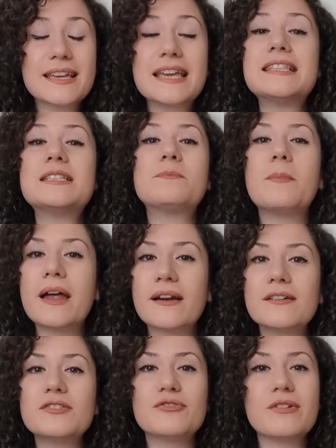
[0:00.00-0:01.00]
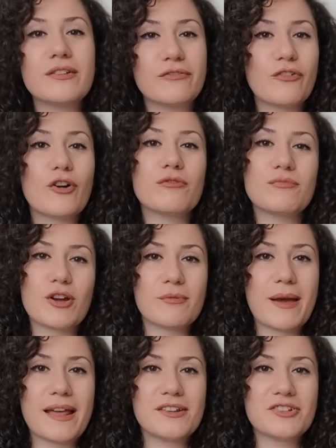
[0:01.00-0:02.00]
It's better to inform your
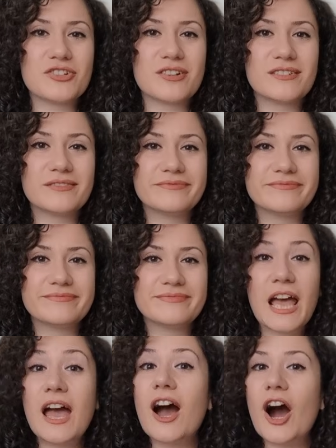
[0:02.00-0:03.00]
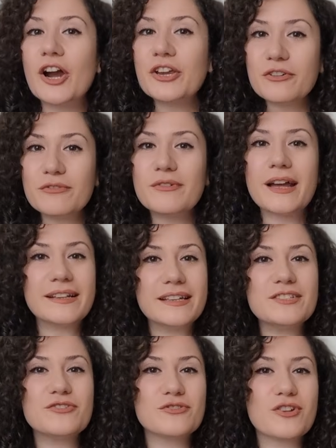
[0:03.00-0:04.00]
manager. Are you ready
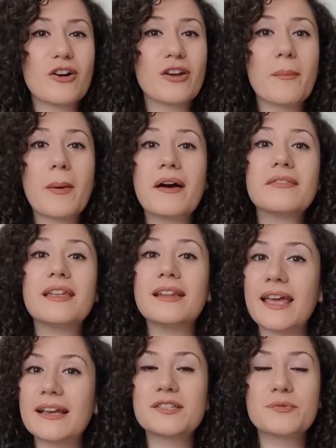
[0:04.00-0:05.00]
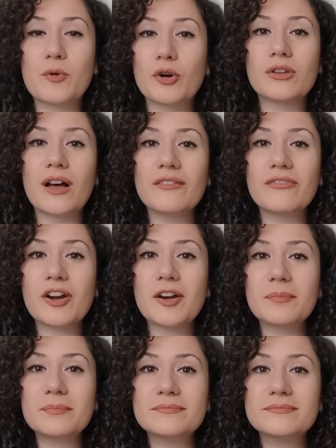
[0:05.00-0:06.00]
to talk about the next modal verb?